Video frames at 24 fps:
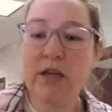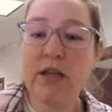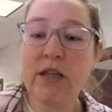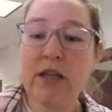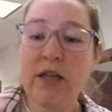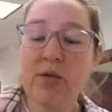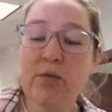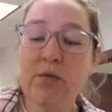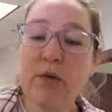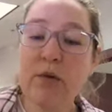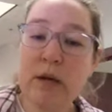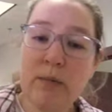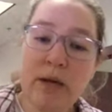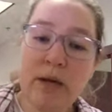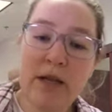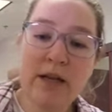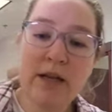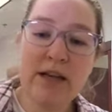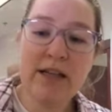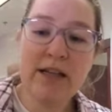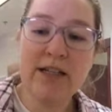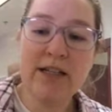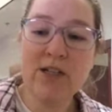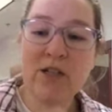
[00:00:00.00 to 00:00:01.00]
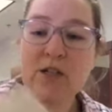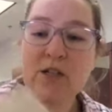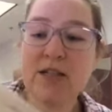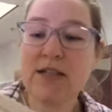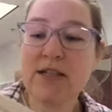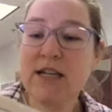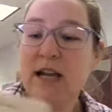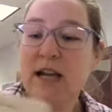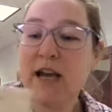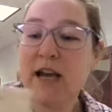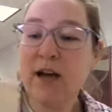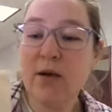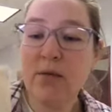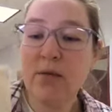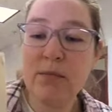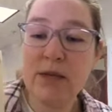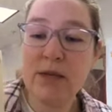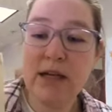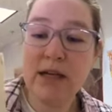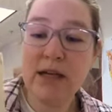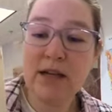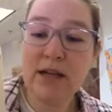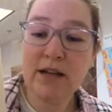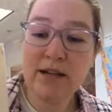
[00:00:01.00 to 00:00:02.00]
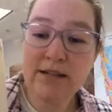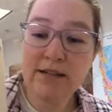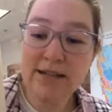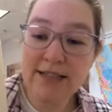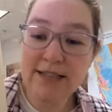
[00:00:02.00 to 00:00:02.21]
the ribbon is just to help me